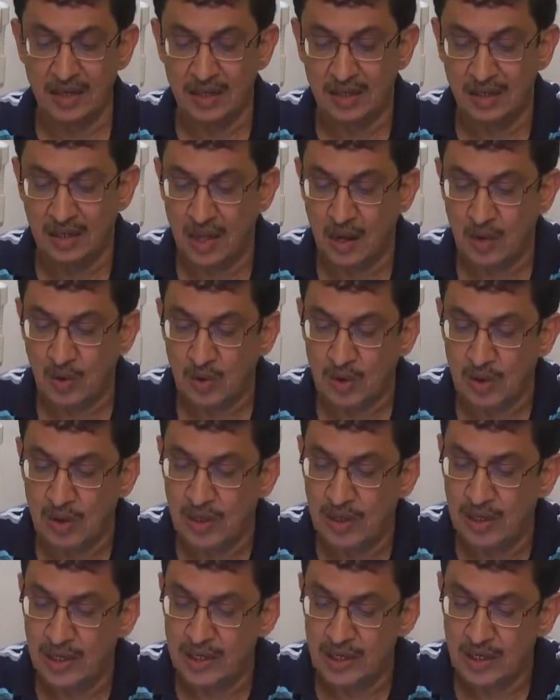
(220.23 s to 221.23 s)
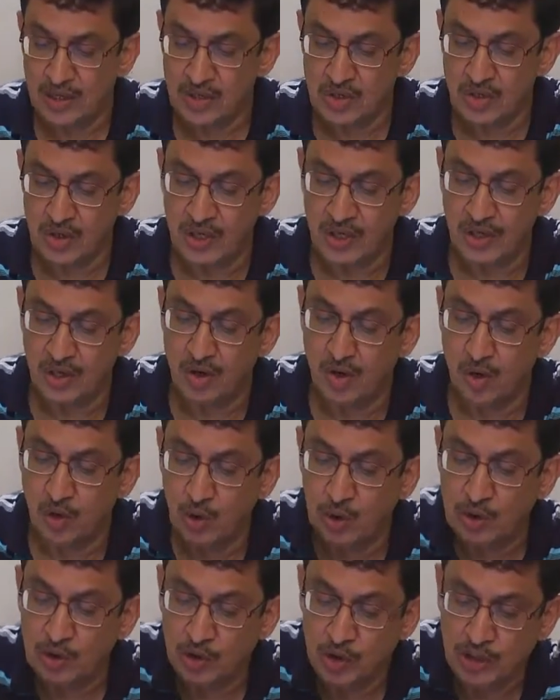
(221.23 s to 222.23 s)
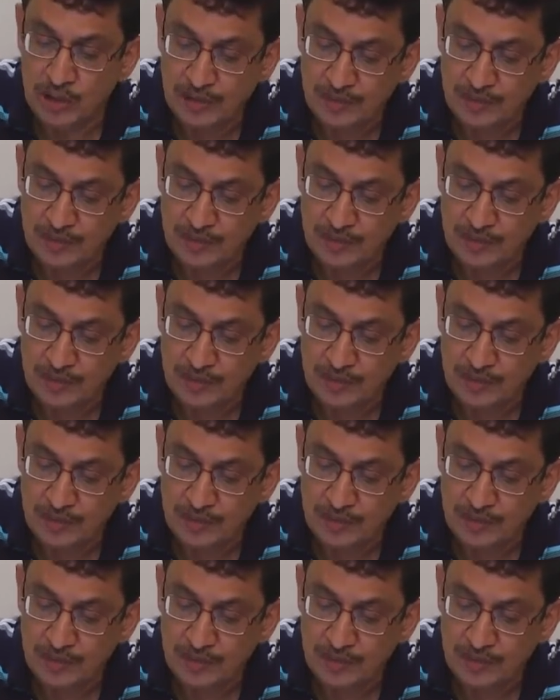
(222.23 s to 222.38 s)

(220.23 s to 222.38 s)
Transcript: now let us read rule 3.